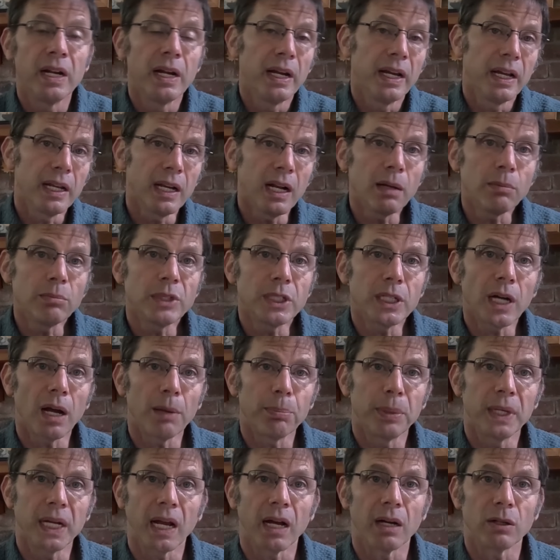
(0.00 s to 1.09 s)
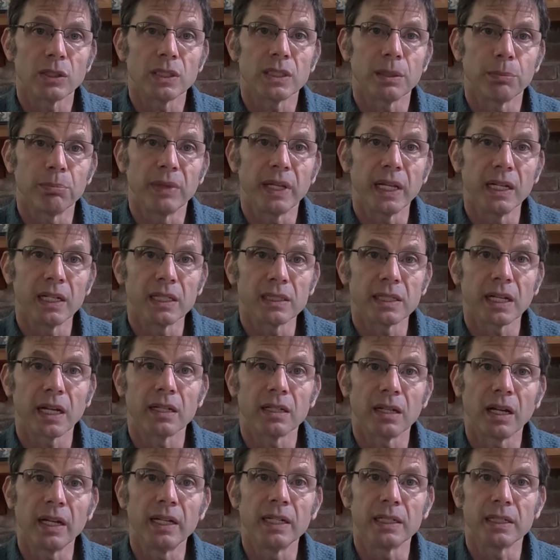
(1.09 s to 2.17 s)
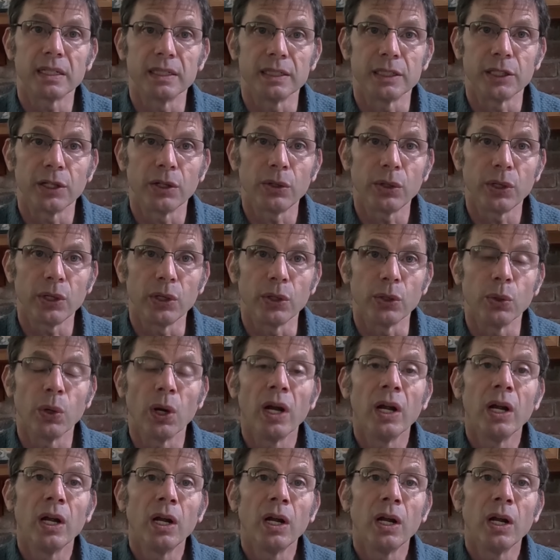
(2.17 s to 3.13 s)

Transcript: And I'm chopping out some things I'd like to show you,